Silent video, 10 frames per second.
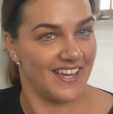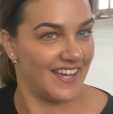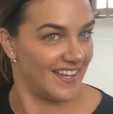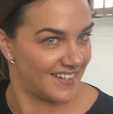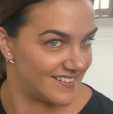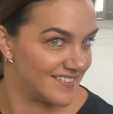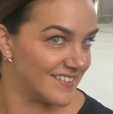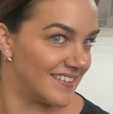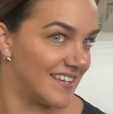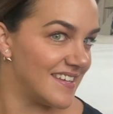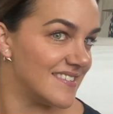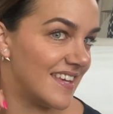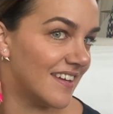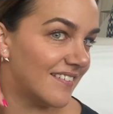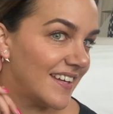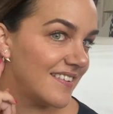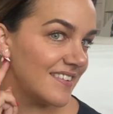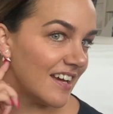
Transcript: And these earrings